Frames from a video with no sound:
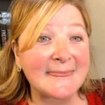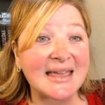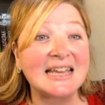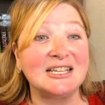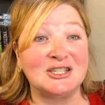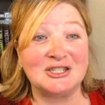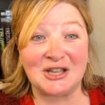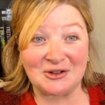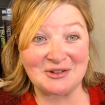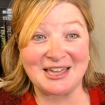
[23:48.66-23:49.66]
it is
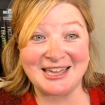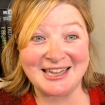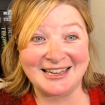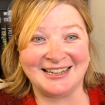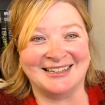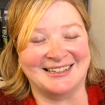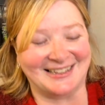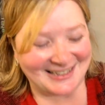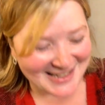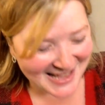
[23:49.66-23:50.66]
so good.
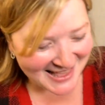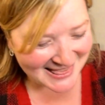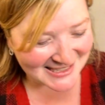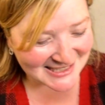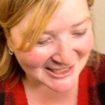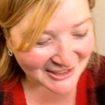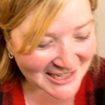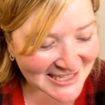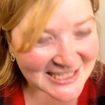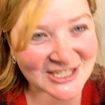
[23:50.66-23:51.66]
This
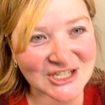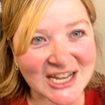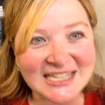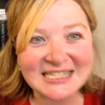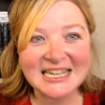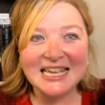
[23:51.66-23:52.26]
series is just,